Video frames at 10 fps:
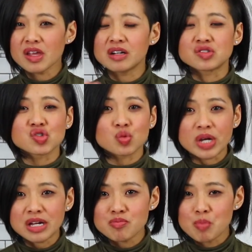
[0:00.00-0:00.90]
It's
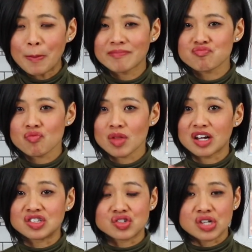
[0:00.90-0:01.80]
sweet,
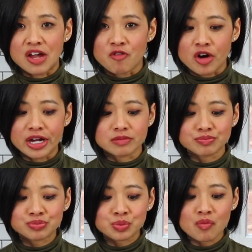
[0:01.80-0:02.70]
it's savory,
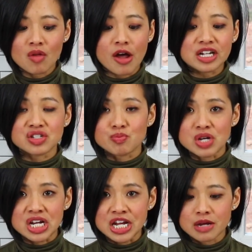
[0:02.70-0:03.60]
it's
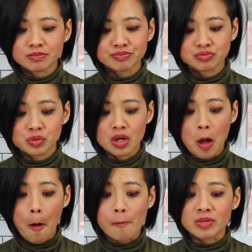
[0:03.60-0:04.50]
meaty,
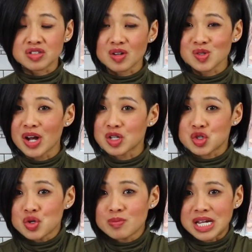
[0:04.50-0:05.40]
but it's also not
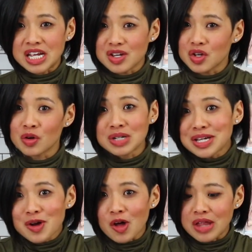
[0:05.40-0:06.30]
too meaty. You don't
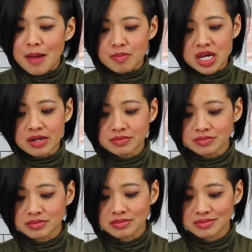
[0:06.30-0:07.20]
need all that meat.
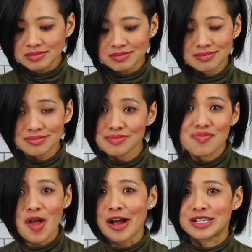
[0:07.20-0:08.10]

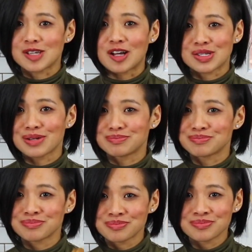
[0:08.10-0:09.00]
It's awesome.
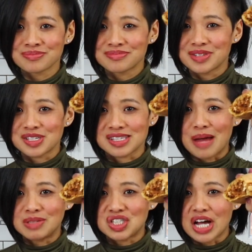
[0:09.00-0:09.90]

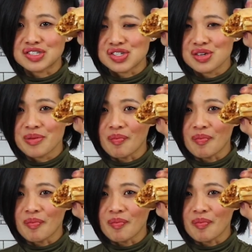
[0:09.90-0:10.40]
Sloppy Jess.